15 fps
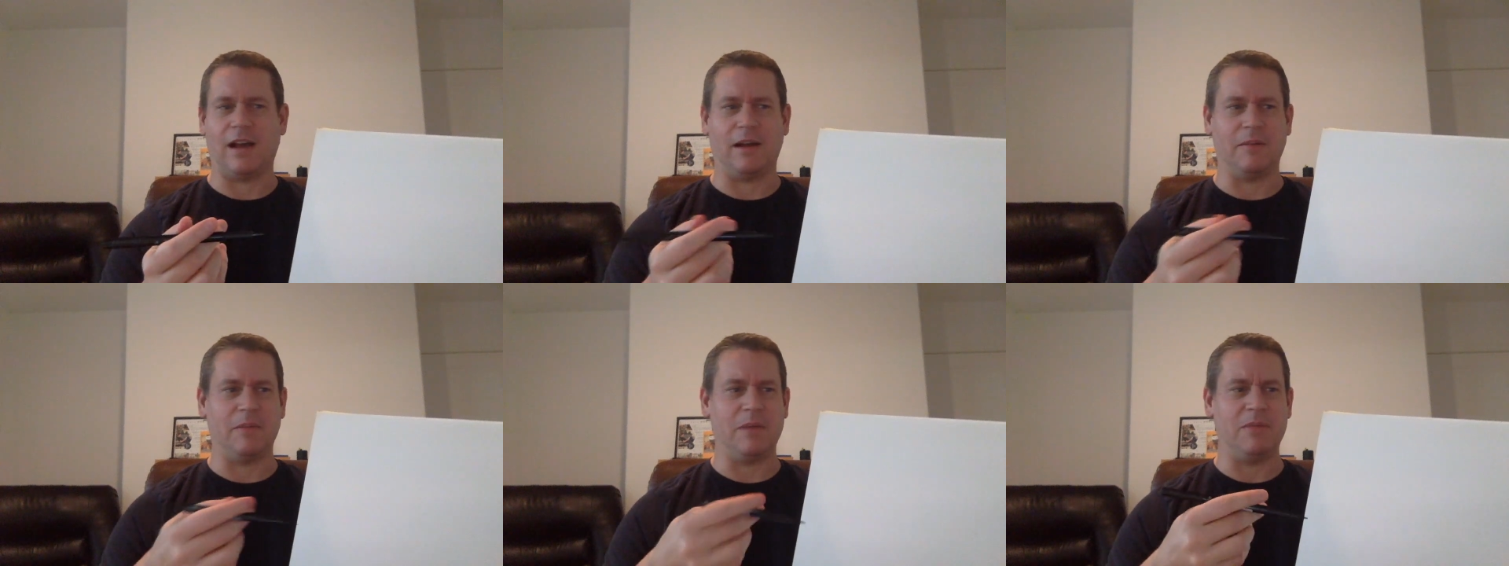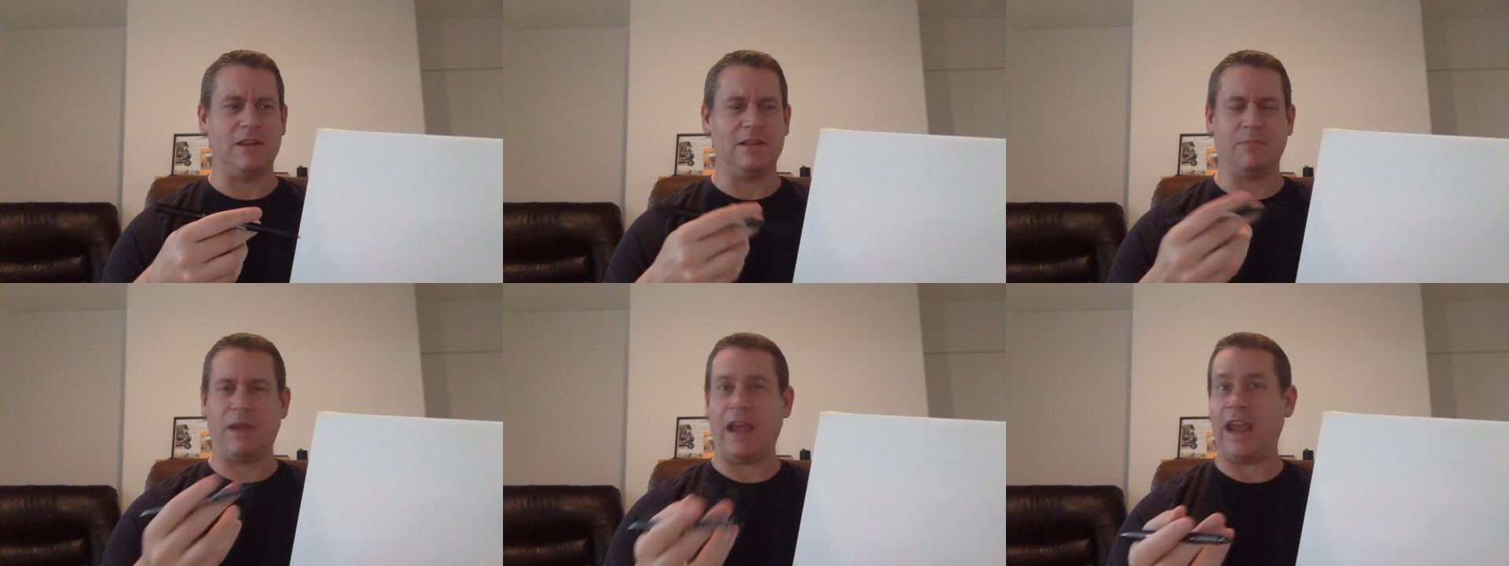Maybe
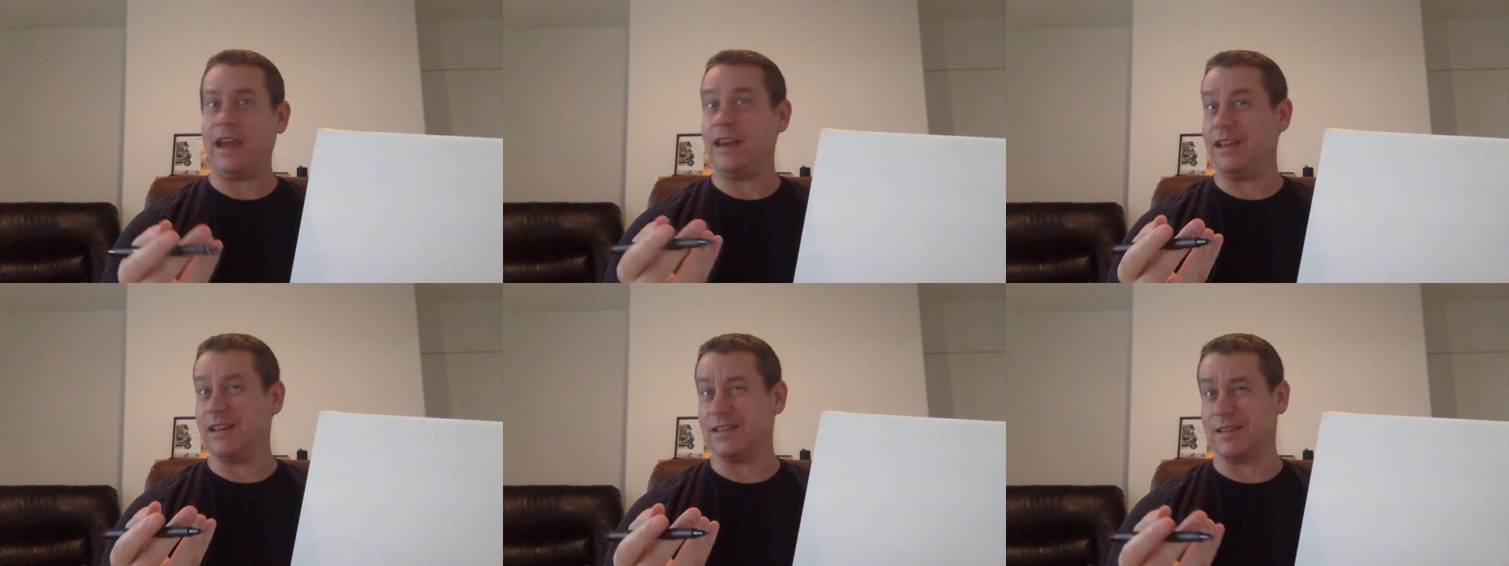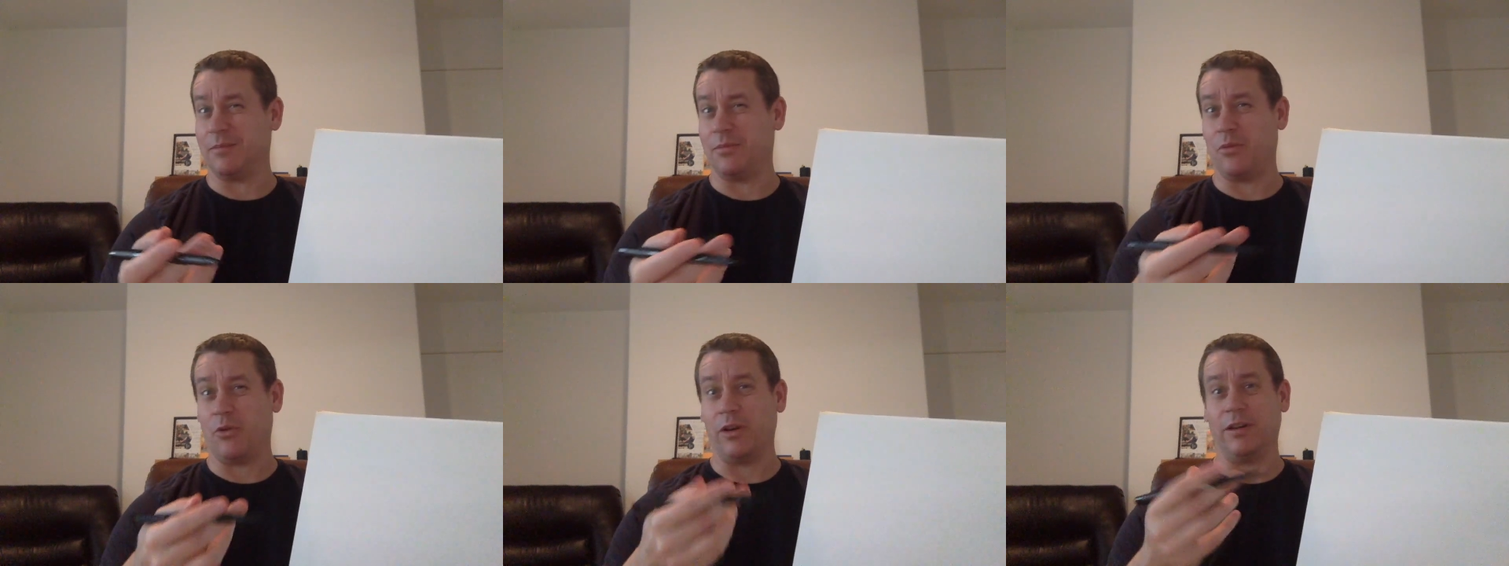it's painting at some
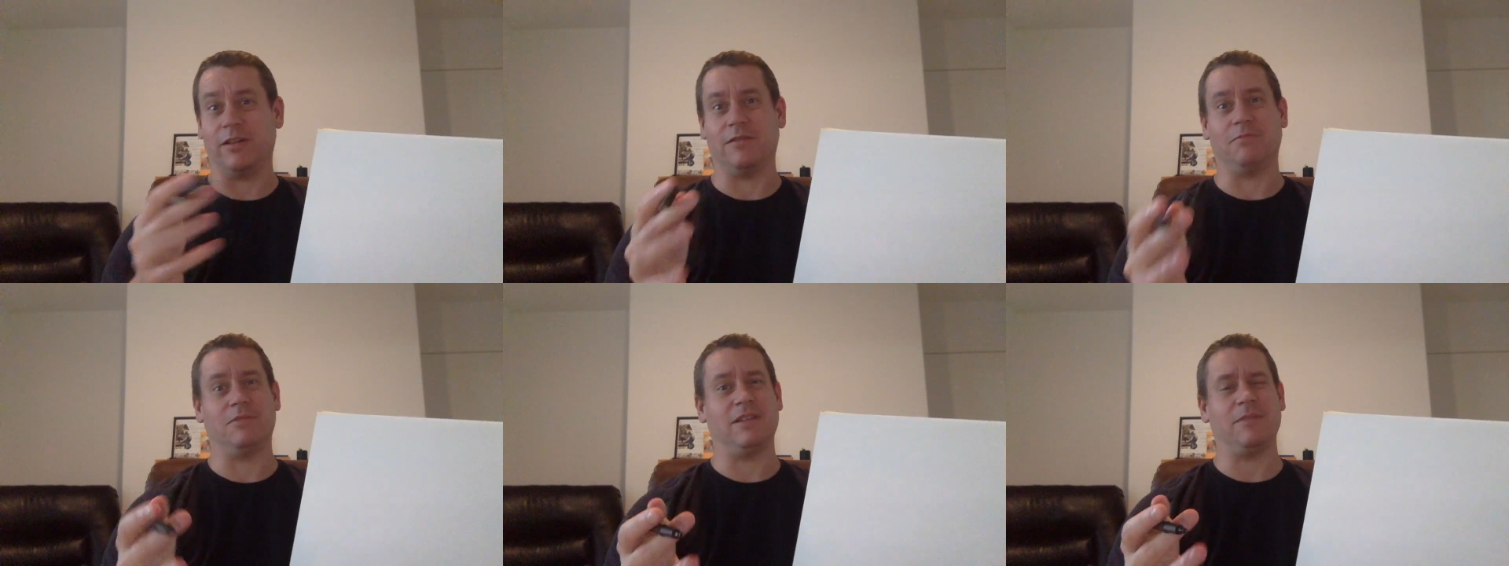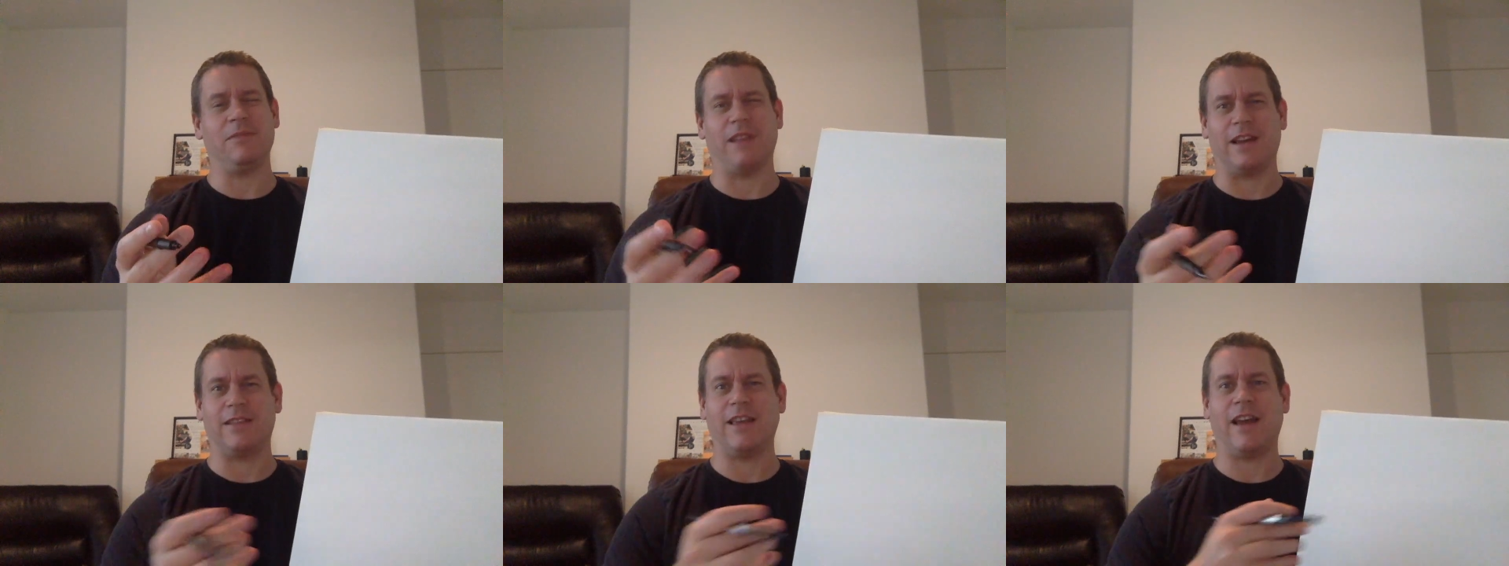point or something
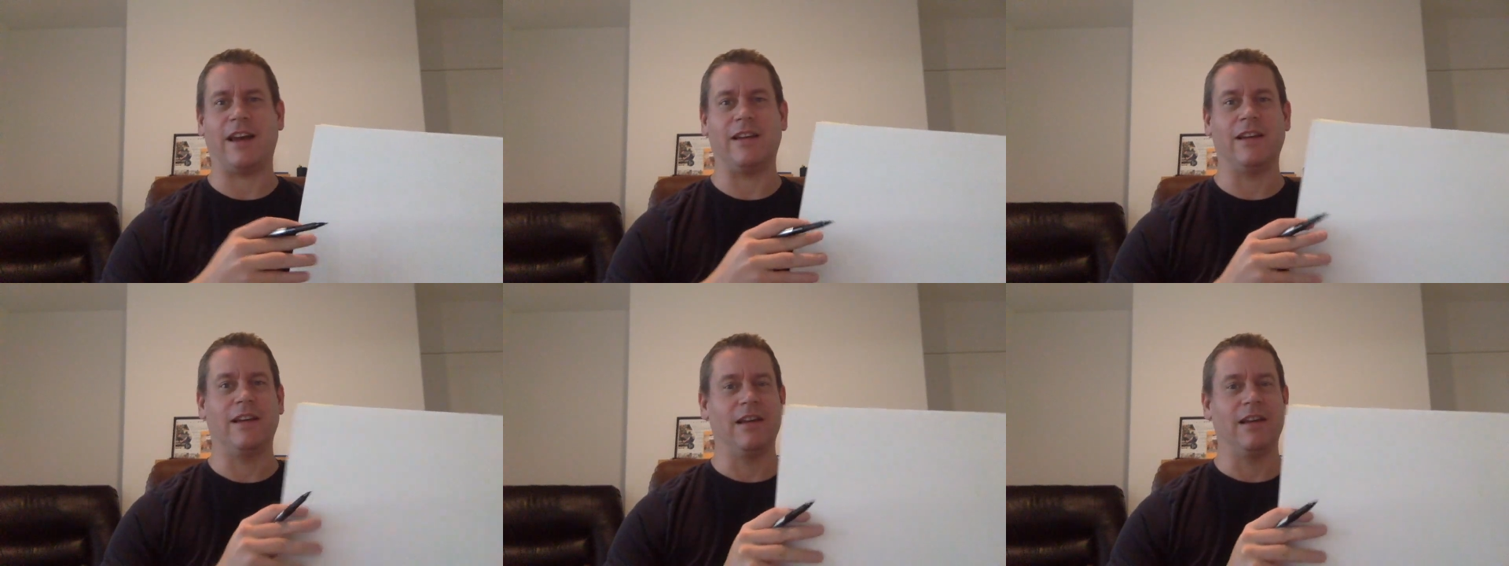like that.